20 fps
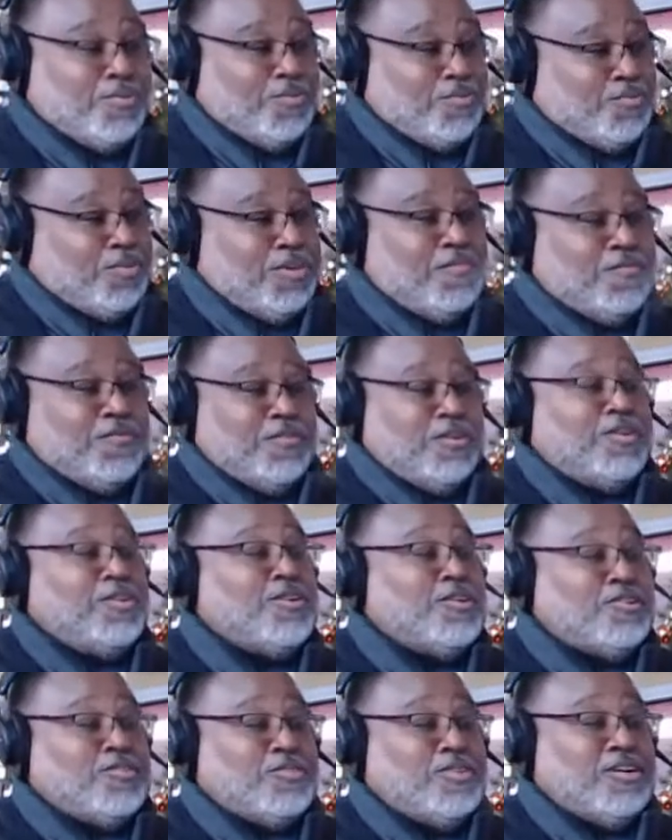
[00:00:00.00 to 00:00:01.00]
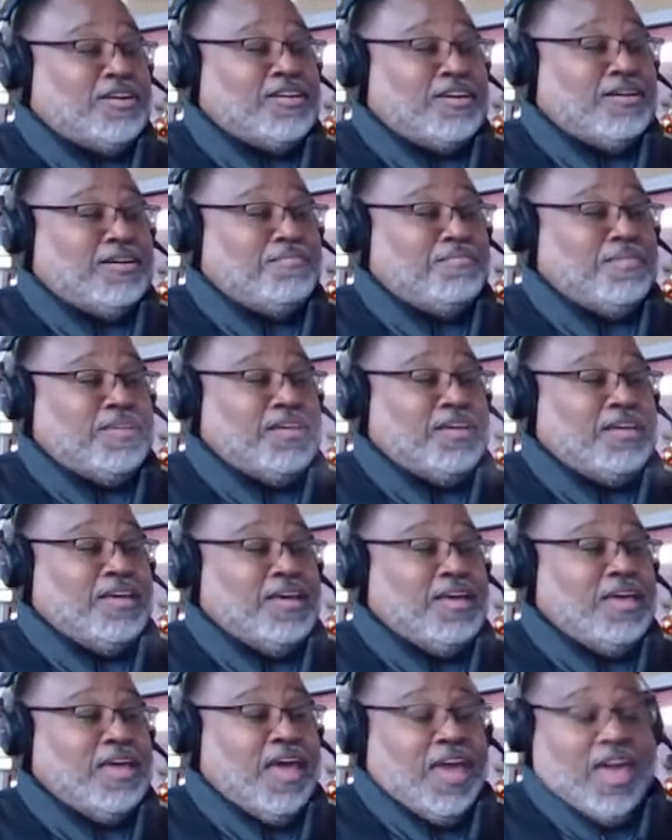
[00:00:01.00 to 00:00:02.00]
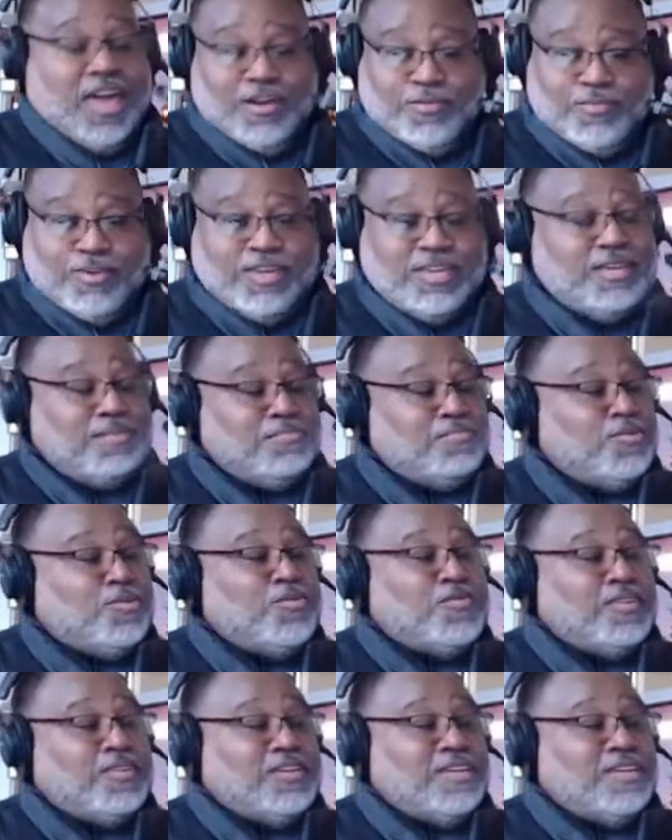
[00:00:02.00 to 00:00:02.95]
we fill your trunk up, and we keep moving.